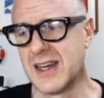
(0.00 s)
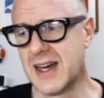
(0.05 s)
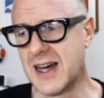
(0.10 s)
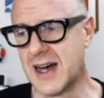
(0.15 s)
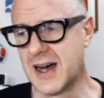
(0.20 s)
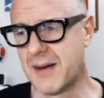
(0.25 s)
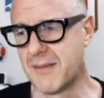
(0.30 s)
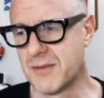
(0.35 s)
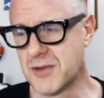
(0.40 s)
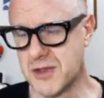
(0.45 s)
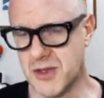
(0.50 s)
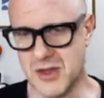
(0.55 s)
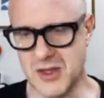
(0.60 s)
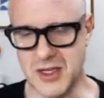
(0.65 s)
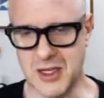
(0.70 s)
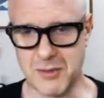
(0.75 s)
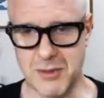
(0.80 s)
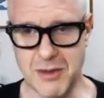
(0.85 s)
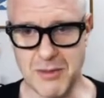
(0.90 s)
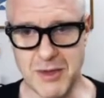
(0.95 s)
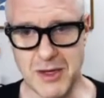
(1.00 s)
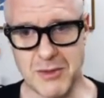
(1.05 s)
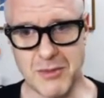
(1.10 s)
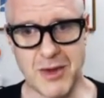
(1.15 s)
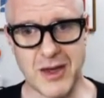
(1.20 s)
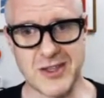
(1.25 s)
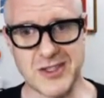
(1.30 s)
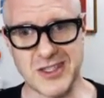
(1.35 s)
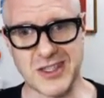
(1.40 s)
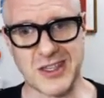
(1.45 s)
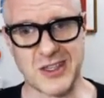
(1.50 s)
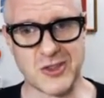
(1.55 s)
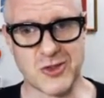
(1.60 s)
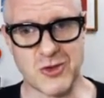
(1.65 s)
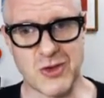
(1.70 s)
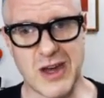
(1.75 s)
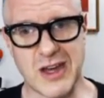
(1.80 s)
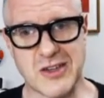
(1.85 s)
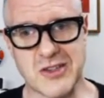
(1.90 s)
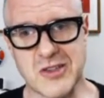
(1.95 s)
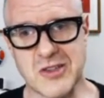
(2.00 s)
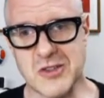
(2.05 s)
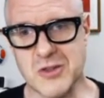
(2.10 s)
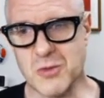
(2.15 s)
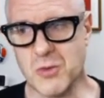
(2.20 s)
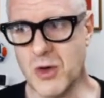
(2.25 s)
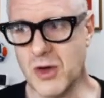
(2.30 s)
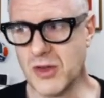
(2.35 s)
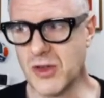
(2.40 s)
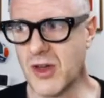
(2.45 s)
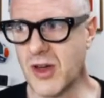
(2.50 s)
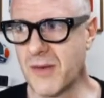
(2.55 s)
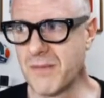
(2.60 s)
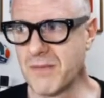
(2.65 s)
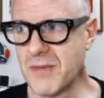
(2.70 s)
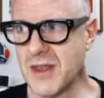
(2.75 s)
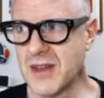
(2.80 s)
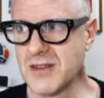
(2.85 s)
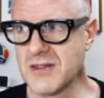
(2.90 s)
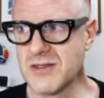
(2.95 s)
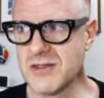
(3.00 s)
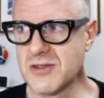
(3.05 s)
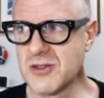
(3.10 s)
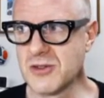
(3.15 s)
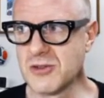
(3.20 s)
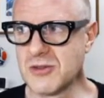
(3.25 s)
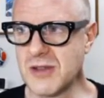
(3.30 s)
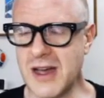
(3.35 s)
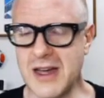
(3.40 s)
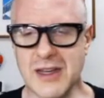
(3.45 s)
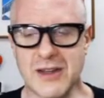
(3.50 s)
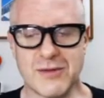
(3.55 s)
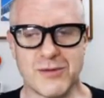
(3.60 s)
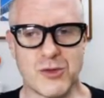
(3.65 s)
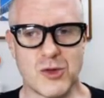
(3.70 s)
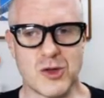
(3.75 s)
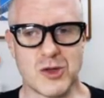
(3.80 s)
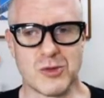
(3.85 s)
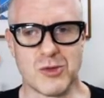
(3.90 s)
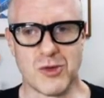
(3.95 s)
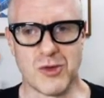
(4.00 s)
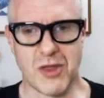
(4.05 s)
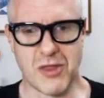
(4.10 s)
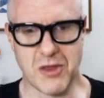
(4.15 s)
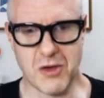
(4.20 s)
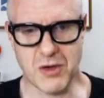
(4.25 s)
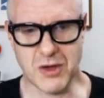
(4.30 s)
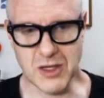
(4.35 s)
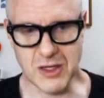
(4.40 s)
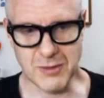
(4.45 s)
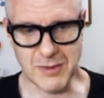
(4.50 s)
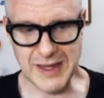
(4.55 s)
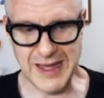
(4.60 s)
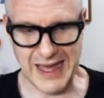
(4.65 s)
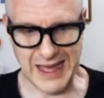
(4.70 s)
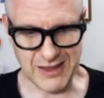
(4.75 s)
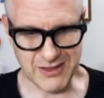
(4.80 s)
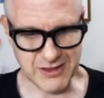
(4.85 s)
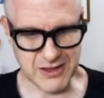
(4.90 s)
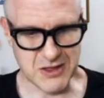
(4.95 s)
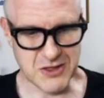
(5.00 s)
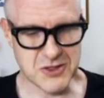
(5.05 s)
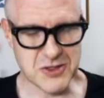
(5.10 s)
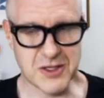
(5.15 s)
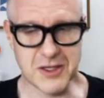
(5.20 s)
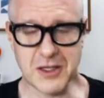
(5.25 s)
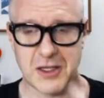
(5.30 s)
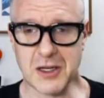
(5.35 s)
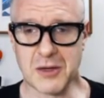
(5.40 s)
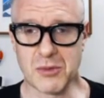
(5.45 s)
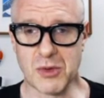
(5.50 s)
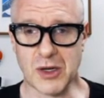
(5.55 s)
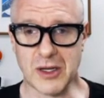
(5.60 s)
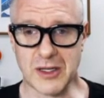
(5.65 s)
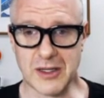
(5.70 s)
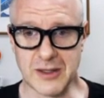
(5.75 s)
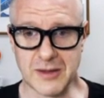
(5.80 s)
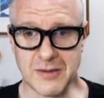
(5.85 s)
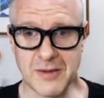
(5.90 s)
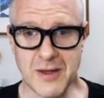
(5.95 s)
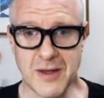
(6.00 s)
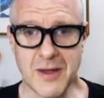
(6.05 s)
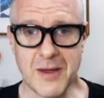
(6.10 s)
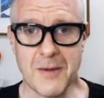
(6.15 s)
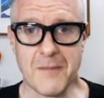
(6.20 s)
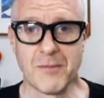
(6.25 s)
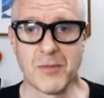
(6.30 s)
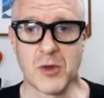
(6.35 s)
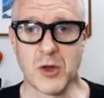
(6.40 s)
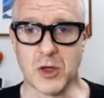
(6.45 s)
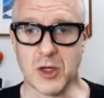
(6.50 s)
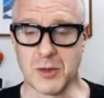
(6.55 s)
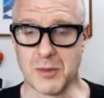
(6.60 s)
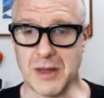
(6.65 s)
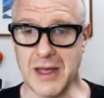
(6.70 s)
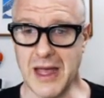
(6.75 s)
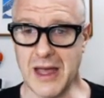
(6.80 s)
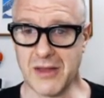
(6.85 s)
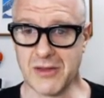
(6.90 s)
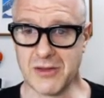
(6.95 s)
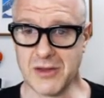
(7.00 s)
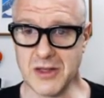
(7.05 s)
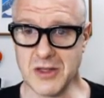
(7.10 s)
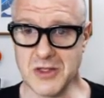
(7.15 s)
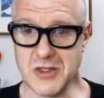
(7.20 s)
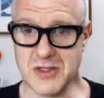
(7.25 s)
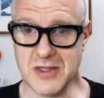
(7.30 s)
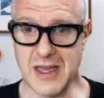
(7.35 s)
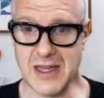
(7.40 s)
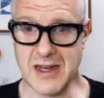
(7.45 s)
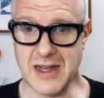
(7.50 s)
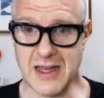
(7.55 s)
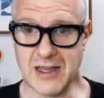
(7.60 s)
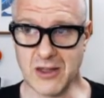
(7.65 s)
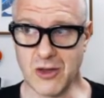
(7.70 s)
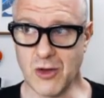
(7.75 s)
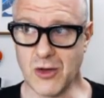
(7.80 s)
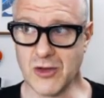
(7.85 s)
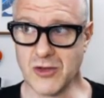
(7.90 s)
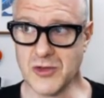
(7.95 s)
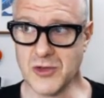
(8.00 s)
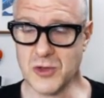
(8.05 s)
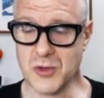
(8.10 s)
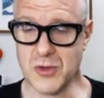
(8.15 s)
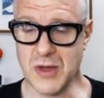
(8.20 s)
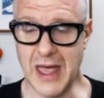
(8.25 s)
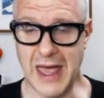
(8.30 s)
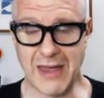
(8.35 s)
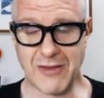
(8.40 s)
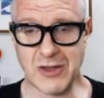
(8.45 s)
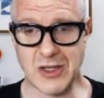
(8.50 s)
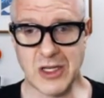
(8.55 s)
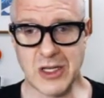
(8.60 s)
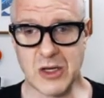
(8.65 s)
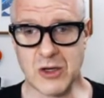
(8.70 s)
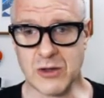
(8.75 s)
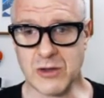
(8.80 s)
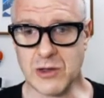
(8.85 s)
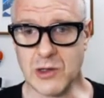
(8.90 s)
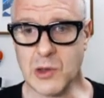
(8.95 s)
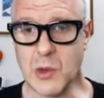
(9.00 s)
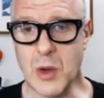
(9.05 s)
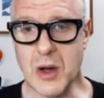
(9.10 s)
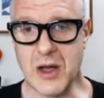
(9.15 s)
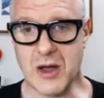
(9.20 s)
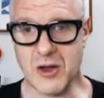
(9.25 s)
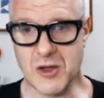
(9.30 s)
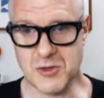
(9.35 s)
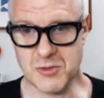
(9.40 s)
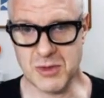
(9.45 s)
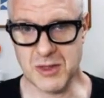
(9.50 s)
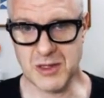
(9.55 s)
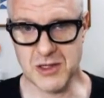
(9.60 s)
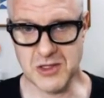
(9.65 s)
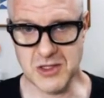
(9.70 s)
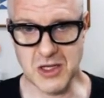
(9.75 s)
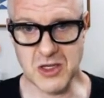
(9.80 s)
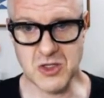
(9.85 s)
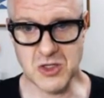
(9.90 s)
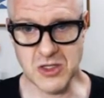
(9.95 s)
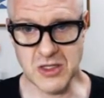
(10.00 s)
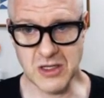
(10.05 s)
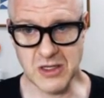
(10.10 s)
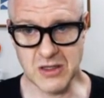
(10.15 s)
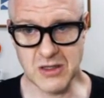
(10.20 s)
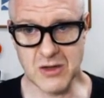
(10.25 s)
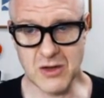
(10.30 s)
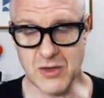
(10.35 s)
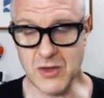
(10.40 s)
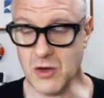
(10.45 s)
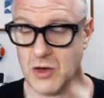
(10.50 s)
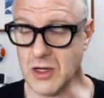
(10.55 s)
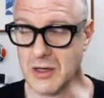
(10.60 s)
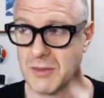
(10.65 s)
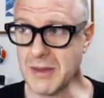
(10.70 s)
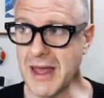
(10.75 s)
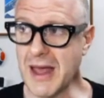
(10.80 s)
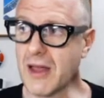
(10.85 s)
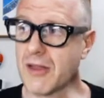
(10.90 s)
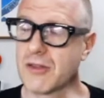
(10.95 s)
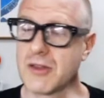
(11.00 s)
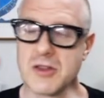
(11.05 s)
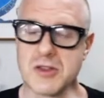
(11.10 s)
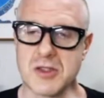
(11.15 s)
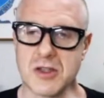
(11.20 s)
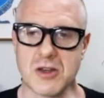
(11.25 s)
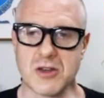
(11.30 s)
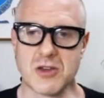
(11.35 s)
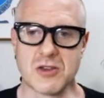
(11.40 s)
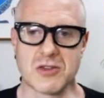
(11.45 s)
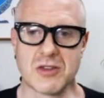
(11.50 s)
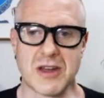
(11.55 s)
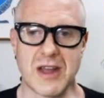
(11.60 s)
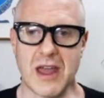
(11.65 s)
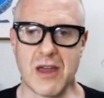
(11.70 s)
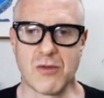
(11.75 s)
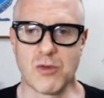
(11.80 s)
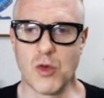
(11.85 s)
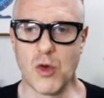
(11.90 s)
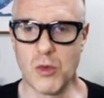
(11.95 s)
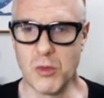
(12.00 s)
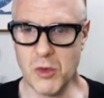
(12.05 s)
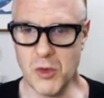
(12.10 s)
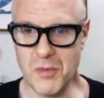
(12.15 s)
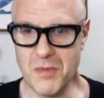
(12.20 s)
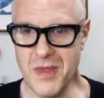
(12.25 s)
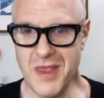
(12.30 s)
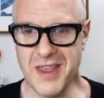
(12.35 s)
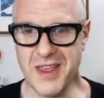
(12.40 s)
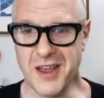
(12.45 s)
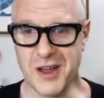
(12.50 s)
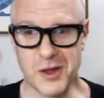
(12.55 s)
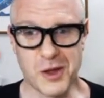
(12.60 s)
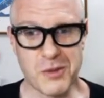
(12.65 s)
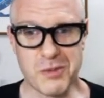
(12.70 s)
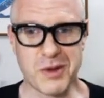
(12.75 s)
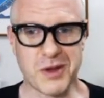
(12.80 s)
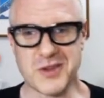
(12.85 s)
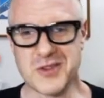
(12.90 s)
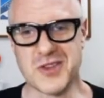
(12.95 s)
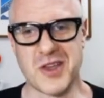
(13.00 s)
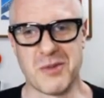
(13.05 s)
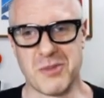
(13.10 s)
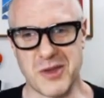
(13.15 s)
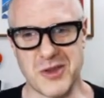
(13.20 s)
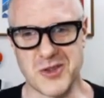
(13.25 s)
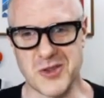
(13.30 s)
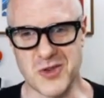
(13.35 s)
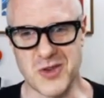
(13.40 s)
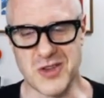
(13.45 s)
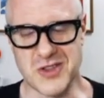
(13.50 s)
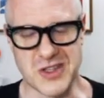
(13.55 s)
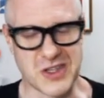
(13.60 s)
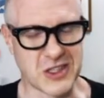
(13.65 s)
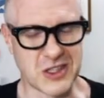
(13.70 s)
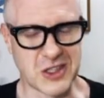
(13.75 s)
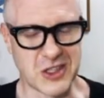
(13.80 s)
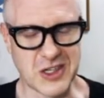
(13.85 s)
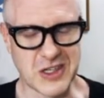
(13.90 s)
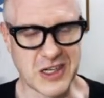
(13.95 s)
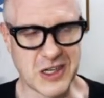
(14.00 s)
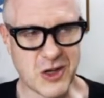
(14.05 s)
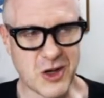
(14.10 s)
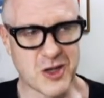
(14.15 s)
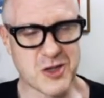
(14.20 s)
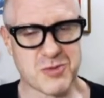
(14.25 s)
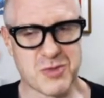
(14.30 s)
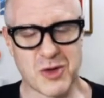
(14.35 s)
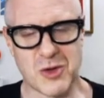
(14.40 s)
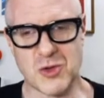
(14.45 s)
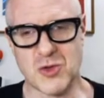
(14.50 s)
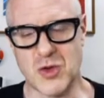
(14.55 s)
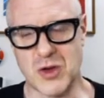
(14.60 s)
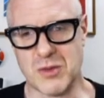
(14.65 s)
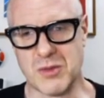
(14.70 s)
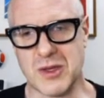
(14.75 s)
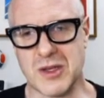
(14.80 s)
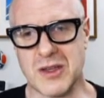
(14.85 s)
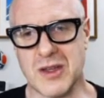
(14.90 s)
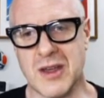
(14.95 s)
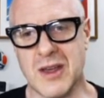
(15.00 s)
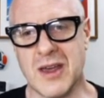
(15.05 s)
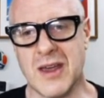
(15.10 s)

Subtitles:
So they're going to be minimizing interactions and whatnot. It is still unavoidable that there are going to be athletes that are going to bring it in. There are going to be athletes that are going to have it here and require hospitalization here. And there are going to be athletes that are just going to have normal Olympics type injuries and are going to need hospital treatment.